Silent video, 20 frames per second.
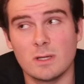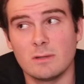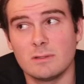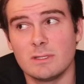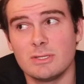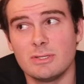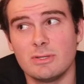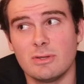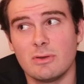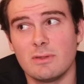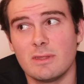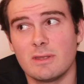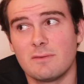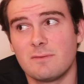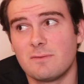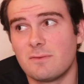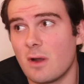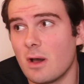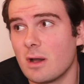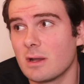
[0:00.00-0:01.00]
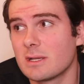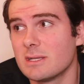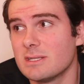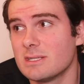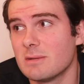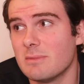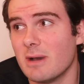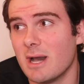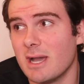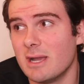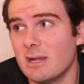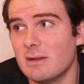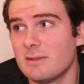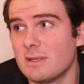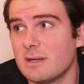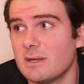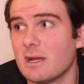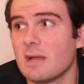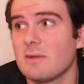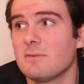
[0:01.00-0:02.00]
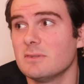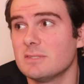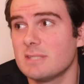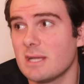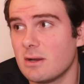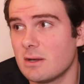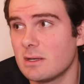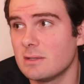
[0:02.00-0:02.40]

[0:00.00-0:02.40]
did you know that a frog can jump higher than an Eiffel Tower?